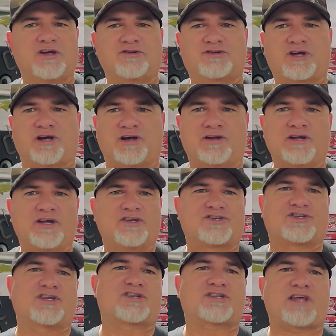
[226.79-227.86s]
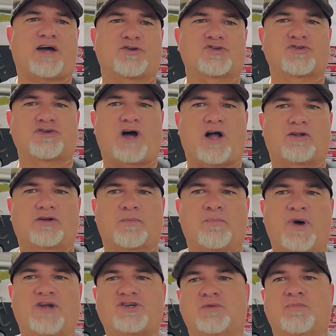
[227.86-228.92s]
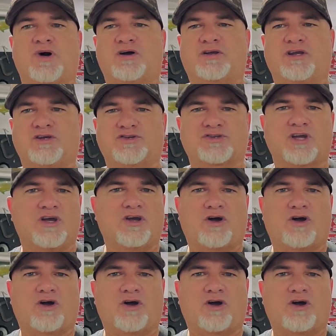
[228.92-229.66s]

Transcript: to $6,000 budget buggies,